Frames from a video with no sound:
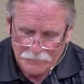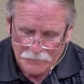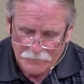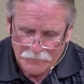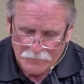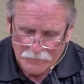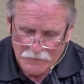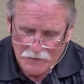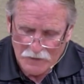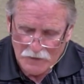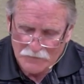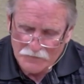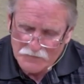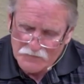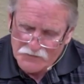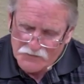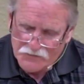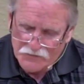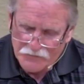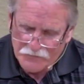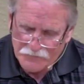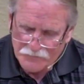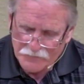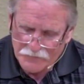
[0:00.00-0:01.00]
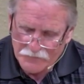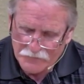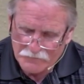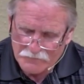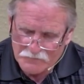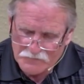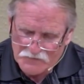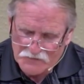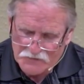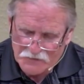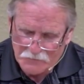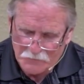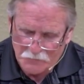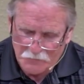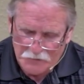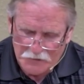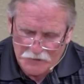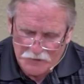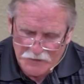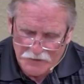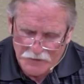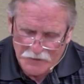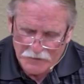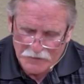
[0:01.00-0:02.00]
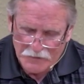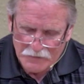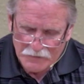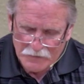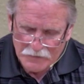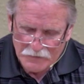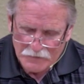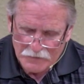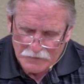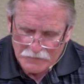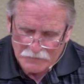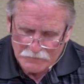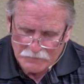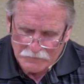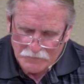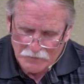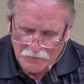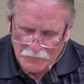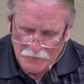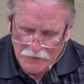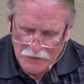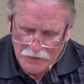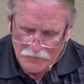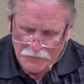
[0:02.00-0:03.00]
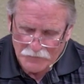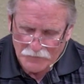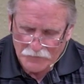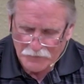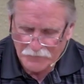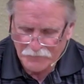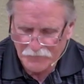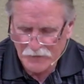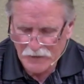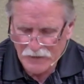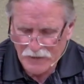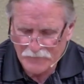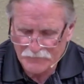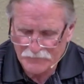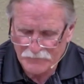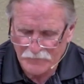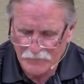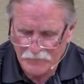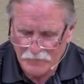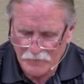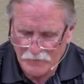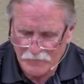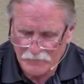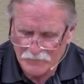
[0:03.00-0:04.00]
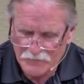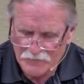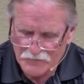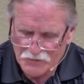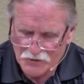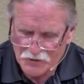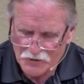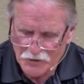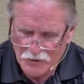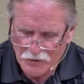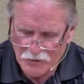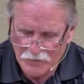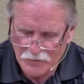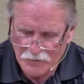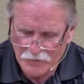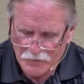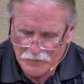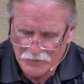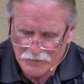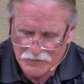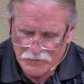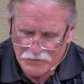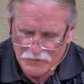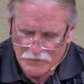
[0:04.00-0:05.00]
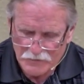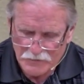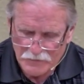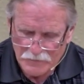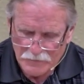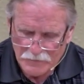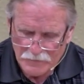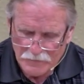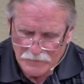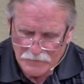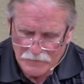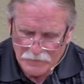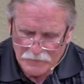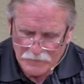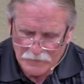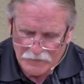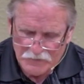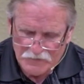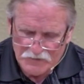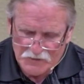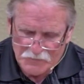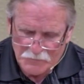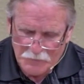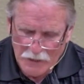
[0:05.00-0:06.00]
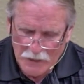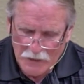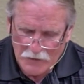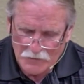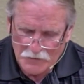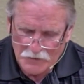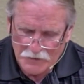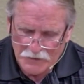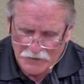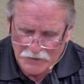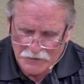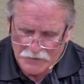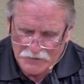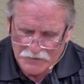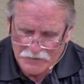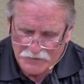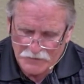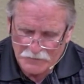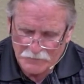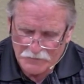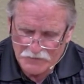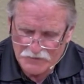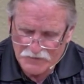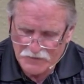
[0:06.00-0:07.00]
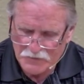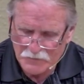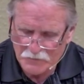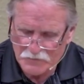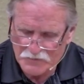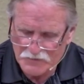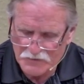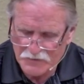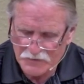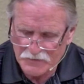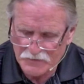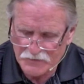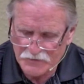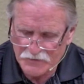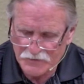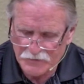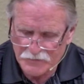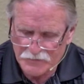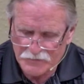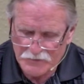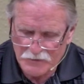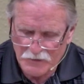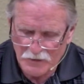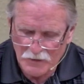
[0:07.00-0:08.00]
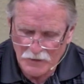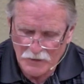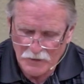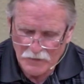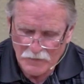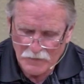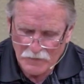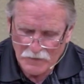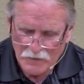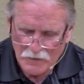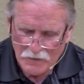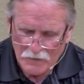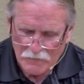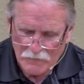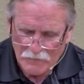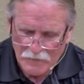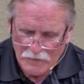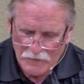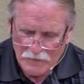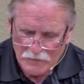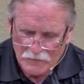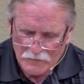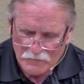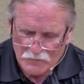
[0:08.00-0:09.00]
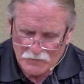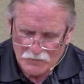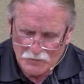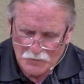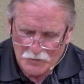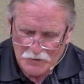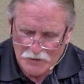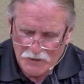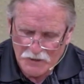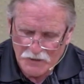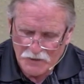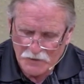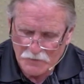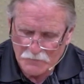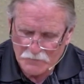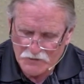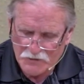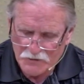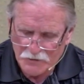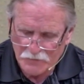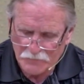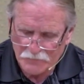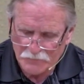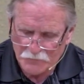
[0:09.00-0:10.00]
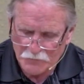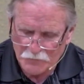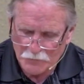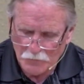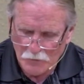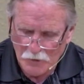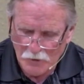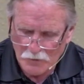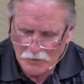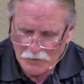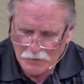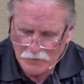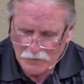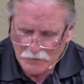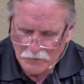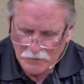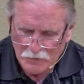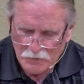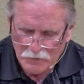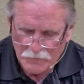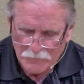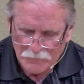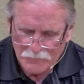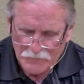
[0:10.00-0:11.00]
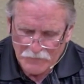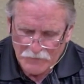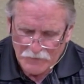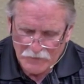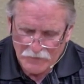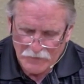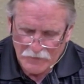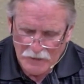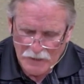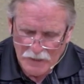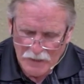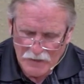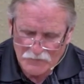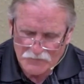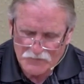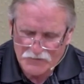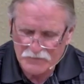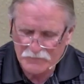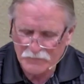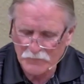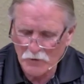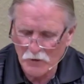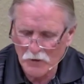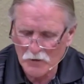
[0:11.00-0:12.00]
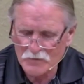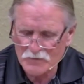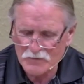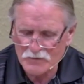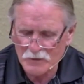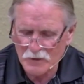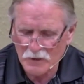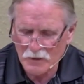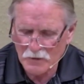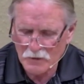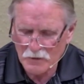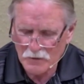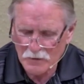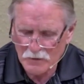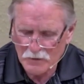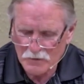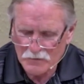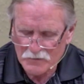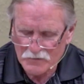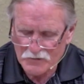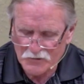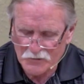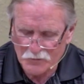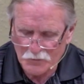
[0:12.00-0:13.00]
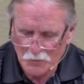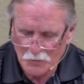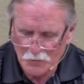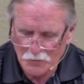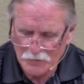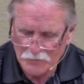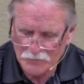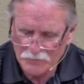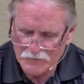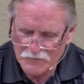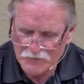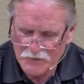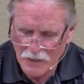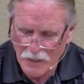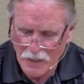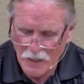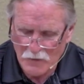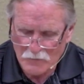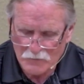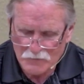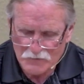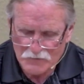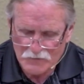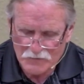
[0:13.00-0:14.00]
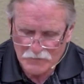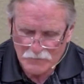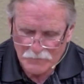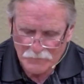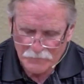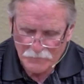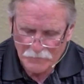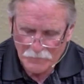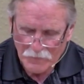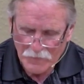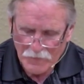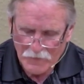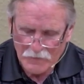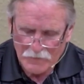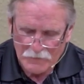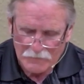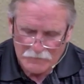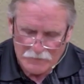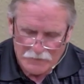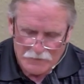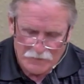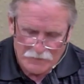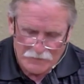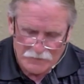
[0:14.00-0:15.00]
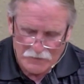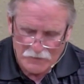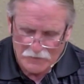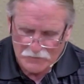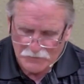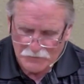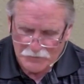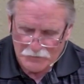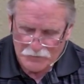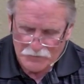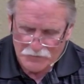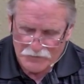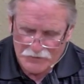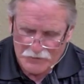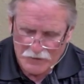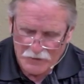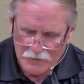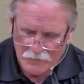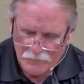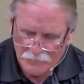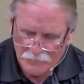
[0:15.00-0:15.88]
Now his servant Zimri, commander of half of his chariots, conspired against him as he was in Tirzah, drinking himself drunk in the house of Arza, steward of his house in Tirzah.